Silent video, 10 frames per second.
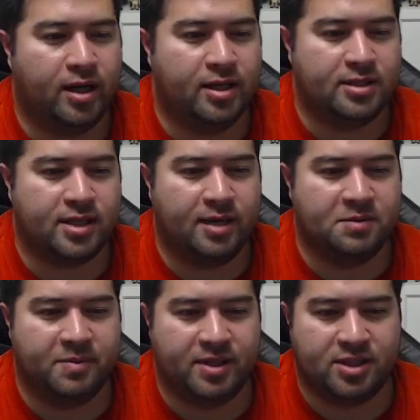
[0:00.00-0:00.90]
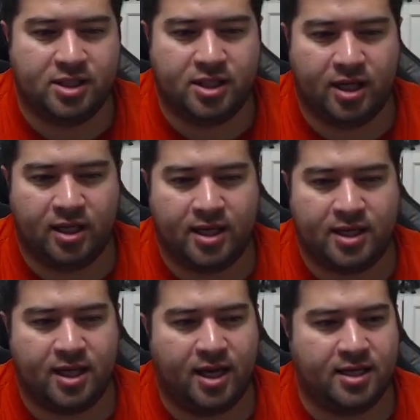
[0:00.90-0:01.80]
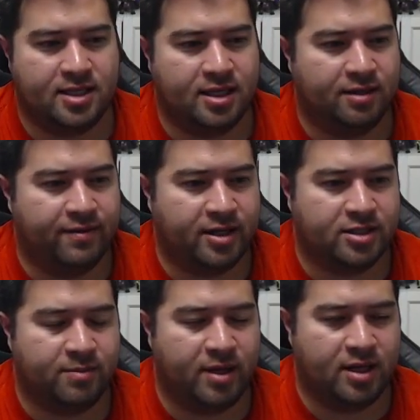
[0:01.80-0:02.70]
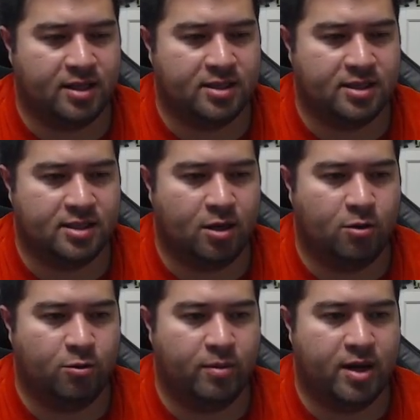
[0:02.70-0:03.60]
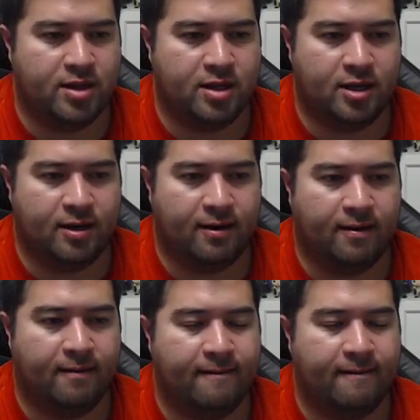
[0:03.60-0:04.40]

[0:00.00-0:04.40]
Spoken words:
This items message here, I like the idea of actually making this its own method here.